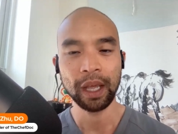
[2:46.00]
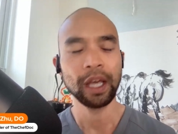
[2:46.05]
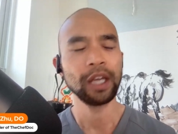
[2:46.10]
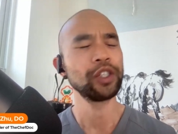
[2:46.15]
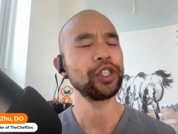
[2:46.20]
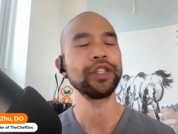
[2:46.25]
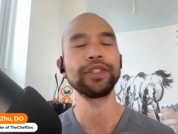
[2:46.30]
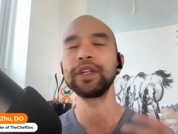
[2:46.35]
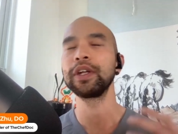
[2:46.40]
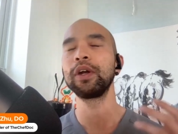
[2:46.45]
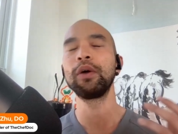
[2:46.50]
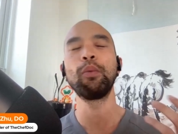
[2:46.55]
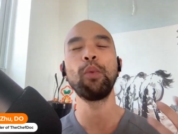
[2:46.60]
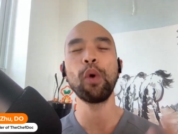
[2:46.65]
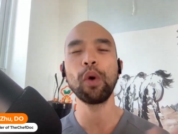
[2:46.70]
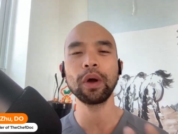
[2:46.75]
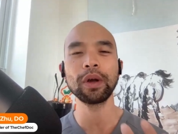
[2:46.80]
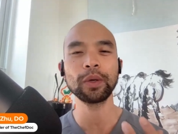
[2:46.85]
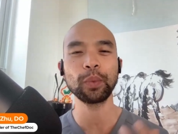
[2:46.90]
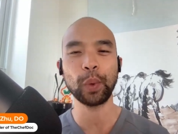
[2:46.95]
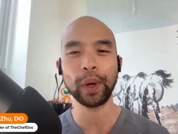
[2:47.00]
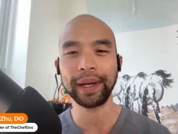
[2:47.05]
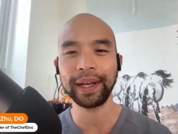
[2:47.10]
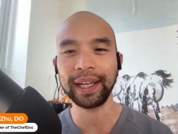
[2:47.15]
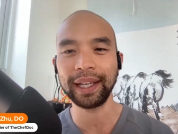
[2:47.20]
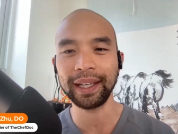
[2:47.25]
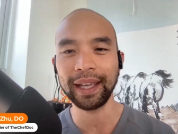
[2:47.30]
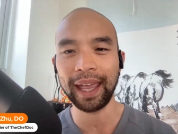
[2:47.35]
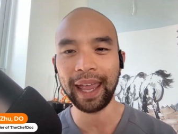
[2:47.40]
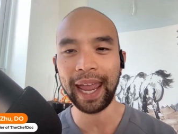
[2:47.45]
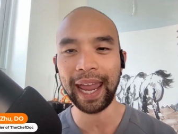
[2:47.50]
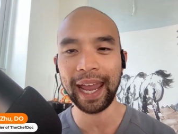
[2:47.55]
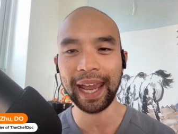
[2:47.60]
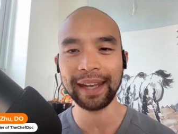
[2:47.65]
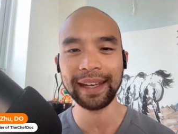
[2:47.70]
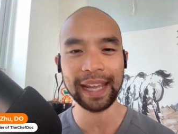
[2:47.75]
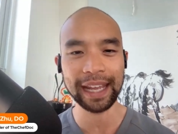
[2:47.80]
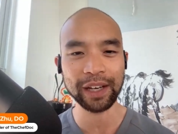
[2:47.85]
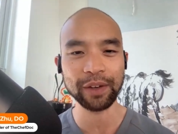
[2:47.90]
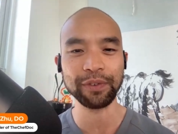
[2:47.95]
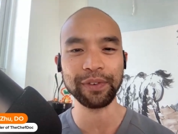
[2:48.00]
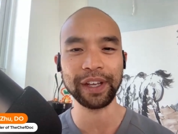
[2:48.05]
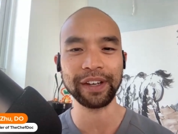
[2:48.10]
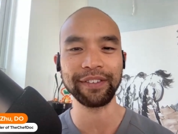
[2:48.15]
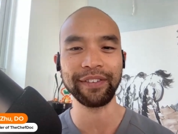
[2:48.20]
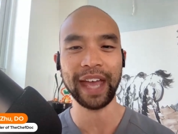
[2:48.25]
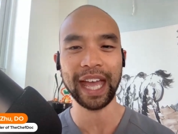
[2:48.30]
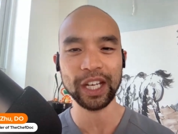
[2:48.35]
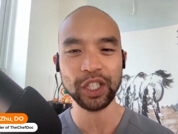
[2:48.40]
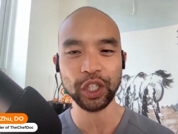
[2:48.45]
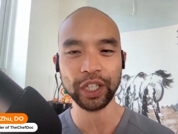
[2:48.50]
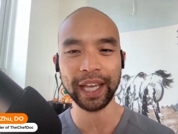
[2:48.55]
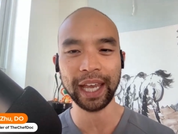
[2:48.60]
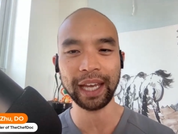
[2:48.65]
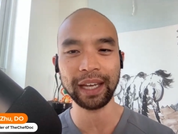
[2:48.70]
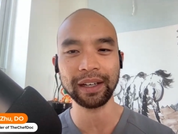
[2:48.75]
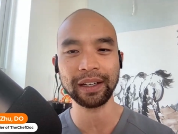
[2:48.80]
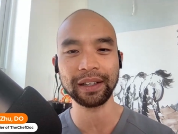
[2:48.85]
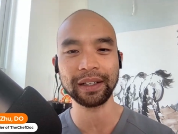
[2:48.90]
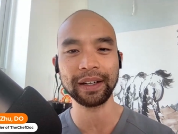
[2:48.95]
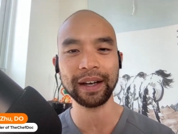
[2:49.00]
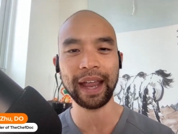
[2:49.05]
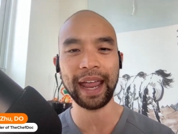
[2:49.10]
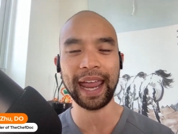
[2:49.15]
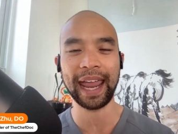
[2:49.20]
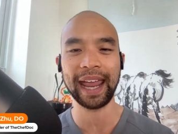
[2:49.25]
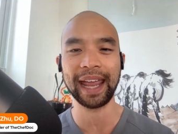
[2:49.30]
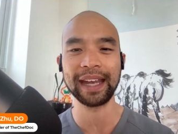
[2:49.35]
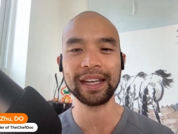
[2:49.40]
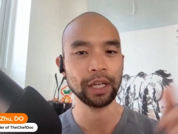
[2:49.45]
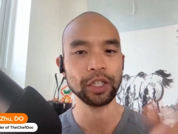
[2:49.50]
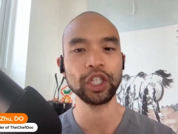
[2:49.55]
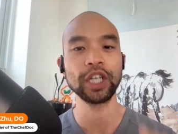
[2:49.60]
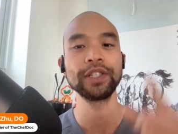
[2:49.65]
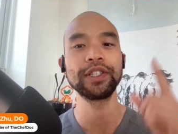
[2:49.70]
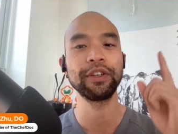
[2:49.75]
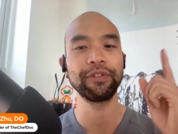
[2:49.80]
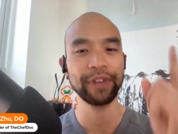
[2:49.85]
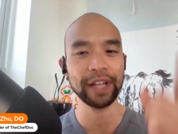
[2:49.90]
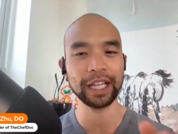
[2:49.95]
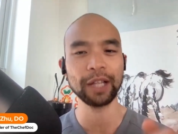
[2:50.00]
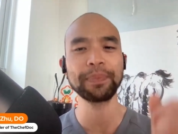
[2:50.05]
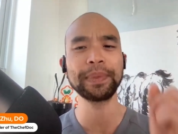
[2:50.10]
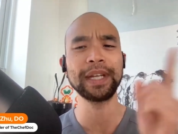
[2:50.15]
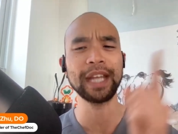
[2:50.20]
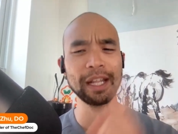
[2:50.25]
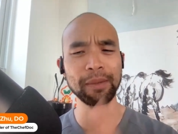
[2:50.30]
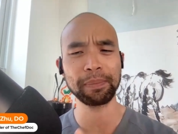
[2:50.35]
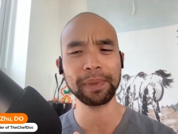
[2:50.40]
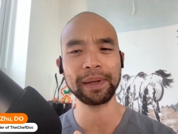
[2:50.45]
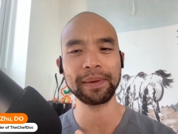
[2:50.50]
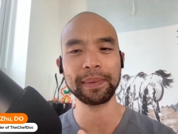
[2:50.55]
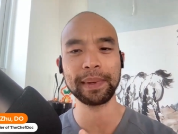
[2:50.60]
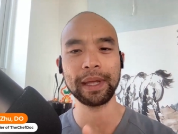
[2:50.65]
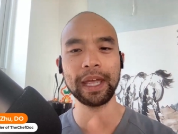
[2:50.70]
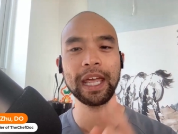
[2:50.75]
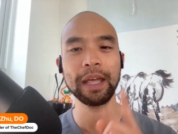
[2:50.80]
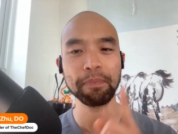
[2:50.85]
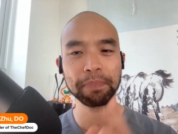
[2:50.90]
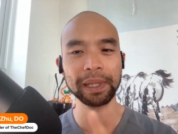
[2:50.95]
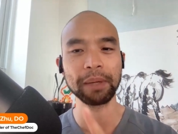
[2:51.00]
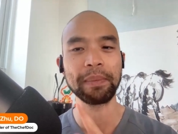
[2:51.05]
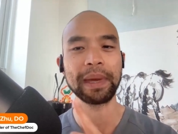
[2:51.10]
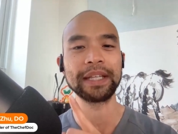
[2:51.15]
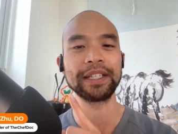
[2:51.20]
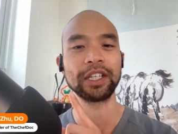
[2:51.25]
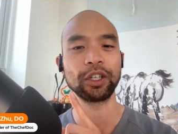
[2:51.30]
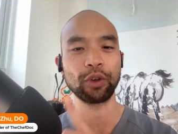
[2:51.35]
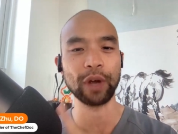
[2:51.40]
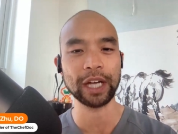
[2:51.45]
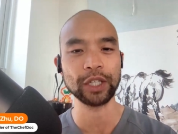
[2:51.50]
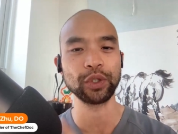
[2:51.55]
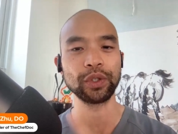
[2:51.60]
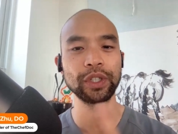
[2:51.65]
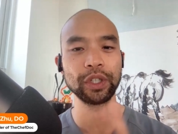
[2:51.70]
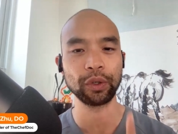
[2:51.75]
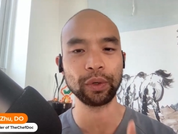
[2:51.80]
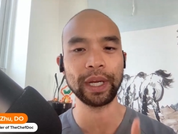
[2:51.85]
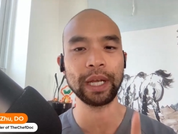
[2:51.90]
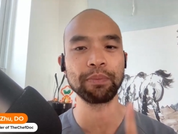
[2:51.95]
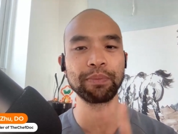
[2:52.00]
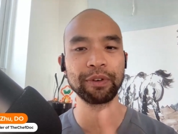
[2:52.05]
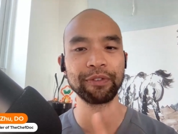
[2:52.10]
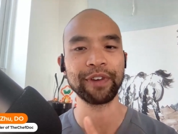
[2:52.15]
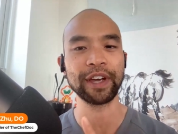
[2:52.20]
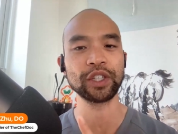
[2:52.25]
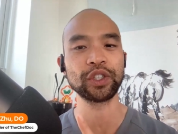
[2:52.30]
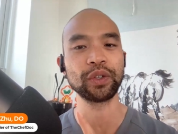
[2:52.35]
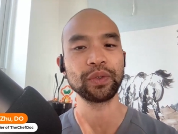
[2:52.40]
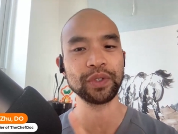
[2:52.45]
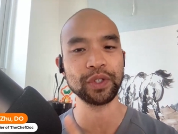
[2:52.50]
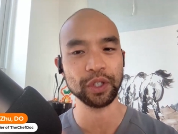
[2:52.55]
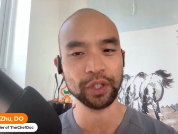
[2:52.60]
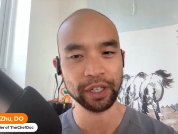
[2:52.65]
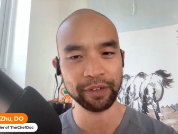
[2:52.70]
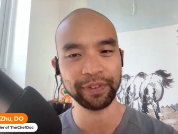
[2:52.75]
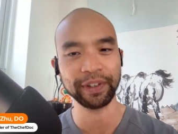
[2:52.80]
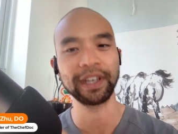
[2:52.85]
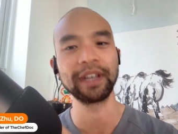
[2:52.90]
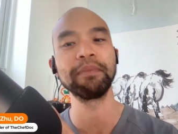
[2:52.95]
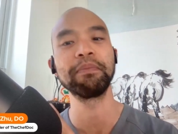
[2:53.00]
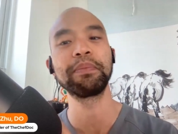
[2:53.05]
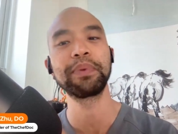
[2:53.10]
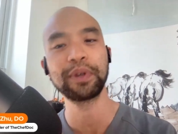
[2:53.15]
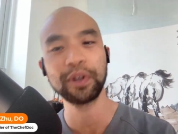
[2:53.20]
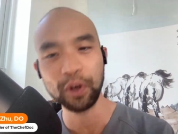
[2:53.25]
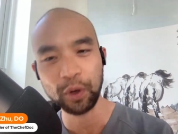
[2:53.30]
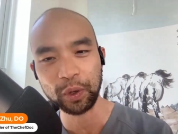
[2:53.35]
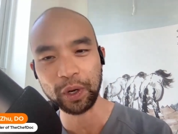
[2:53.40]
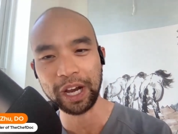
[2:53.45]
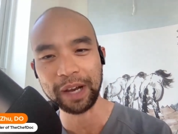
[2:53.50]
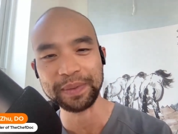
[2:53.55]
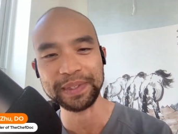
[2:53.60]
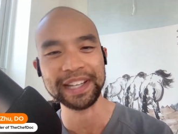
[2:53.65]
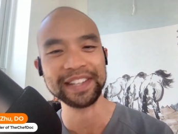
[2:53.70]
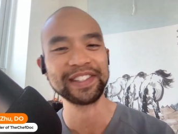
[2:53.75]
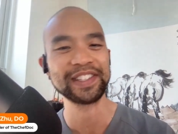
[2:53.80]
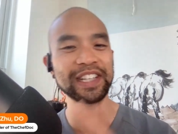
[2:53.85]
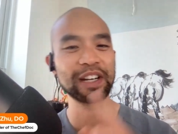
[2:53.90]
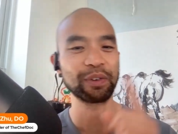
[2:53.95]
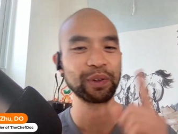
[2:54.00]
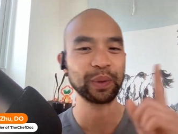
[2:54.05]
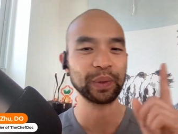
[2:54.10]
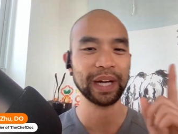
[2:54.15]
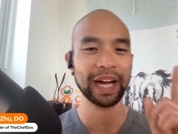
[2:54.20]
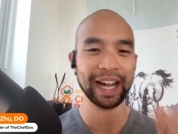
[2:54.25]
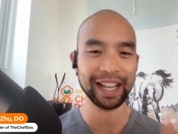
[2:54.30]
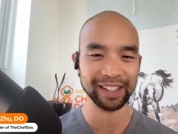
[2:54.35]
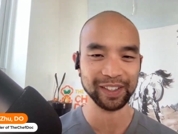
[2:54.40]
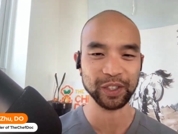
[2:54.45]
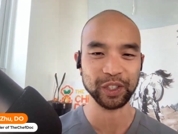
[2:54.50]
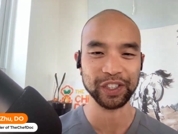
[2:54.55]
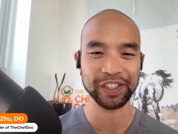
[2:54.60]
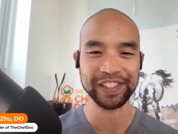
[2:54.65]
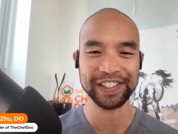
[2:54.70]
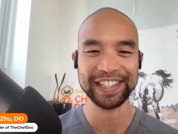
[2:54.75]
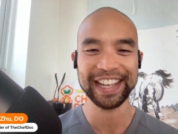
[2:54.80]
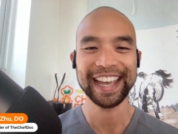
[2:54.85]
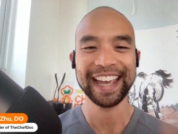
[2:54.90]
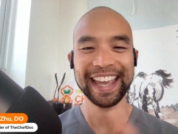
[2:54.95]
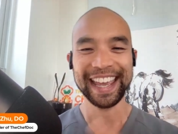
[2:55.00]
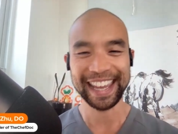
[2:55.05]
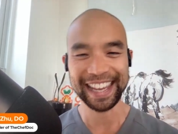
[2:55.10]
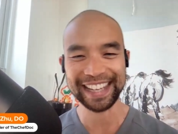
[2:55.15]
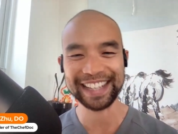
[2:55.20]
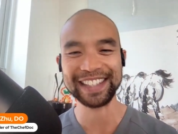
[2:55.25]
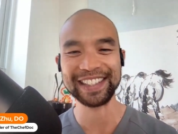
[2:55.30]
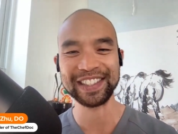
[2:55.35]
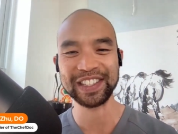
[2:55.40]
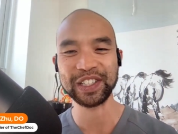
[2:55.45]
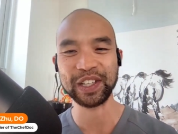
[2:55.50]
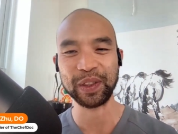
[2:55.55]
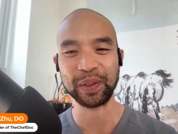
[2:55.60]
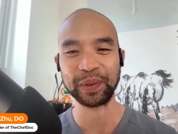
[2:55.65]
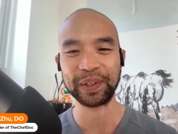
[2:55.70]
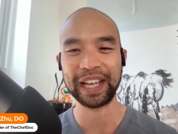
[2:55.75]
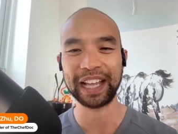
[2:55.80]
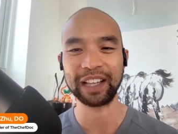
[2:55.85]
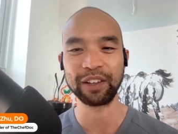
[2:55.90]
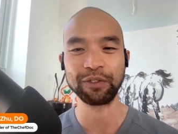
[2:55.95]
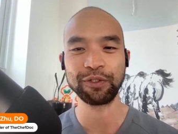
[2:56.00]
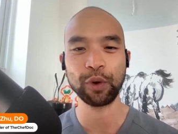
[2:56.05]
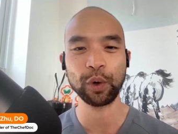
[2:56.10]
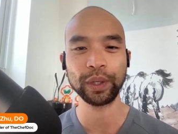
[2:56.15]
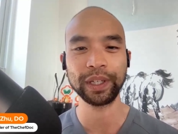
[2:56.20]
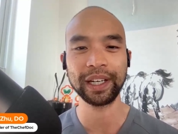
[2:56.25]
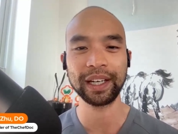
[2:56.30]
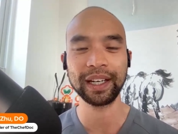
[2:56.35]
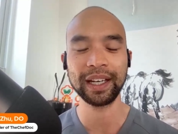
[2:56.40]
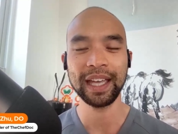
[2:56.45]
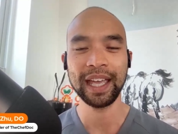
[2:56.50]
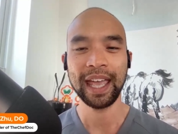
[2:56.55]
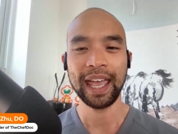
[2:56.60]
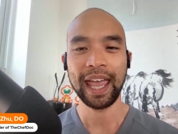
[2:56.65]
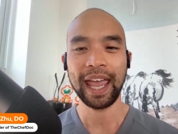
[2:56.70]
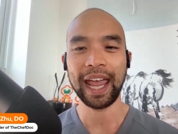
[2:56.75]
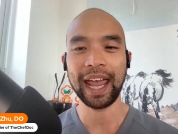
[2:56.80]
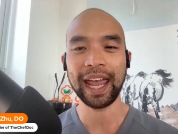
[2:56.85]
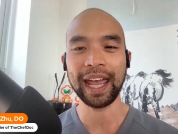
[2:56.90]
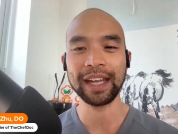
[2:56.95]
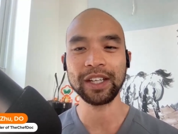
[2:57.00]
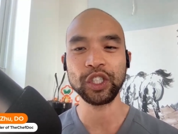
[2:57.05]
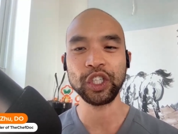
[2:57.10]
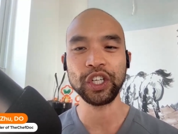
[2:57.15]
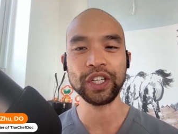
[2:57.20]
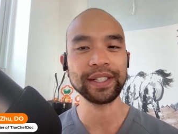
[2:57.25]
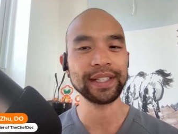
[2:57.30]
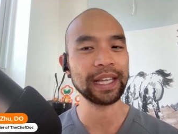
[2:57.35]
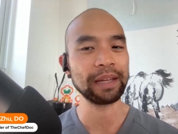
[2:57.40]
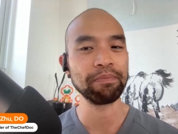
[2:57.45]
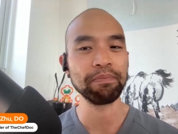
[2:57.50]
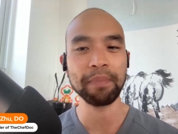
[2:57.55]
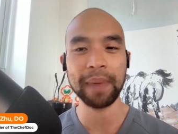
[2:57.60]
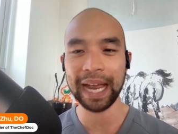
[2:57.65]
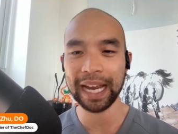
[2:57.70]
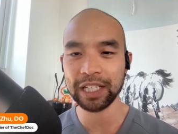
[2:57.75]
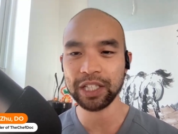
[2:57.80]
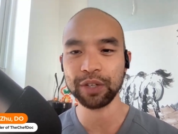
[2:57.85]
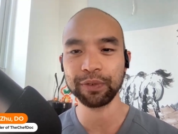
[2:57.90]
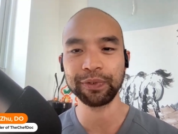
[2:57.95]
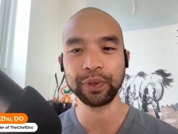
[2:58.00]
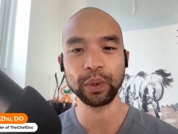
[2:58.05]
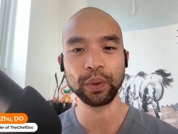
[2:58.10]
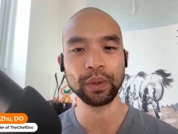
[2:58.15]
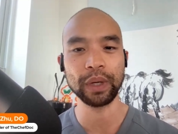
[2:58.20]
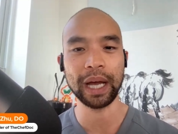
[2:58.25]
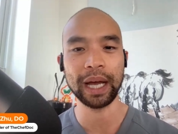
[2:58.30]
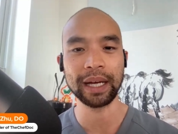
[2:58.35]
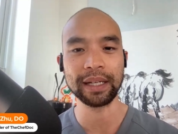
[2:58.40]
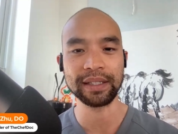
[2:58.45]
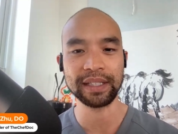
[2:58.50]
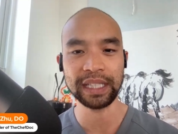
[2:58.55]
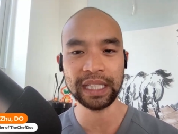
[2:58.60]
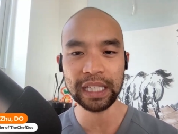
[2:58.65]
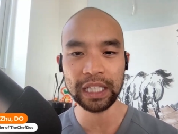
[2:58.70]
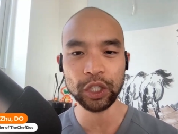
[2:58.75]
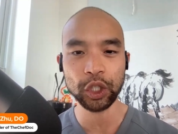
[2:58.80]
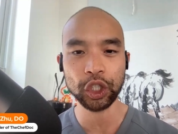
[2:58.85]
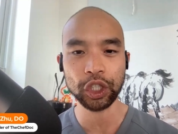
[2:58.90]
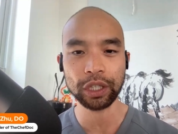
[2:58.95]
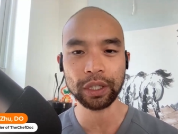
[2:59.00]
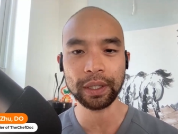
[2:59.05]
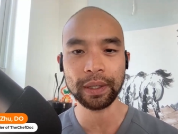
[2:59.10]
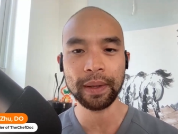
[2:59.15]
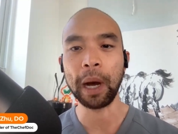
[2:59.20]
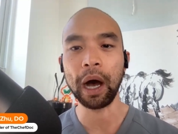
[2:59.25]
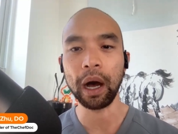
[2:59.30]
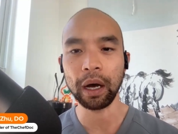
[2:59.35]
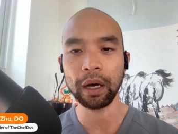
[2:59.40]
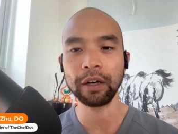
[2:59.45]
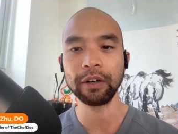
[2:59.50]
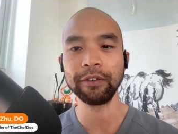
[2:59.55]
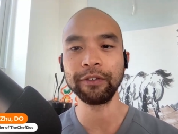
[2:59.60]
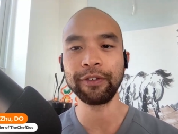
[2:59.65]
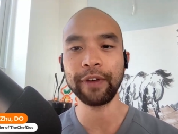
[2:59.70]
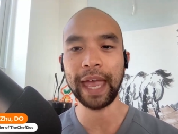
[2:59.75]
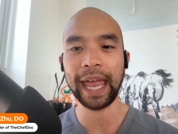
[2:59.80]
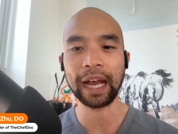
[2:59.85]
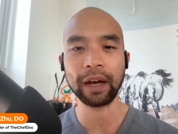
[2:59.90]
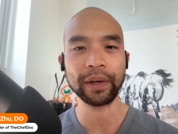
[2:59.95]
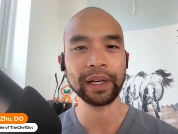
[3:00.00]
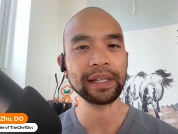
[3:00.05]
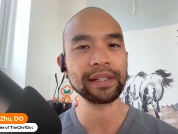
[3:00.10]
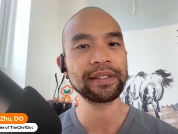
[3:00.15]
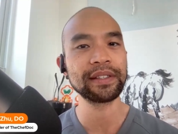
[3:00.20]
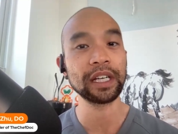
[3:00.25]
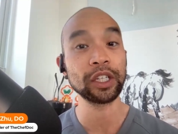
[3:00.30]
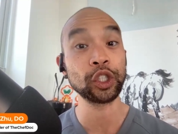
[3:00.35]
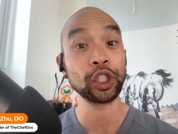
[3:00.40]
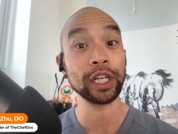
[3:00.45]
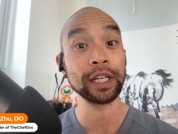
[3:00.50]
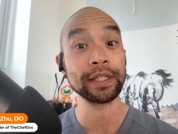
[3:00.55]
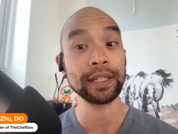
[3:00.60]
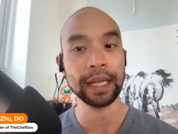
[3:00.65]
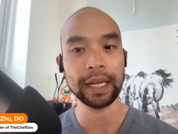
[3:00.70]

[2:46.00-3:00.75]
She's an award winning and innovative educator, and she has developed and implemented graduate degree and professional certificate programs at several colleges in Southern California. And she's a masterful uh, teacher of areas such as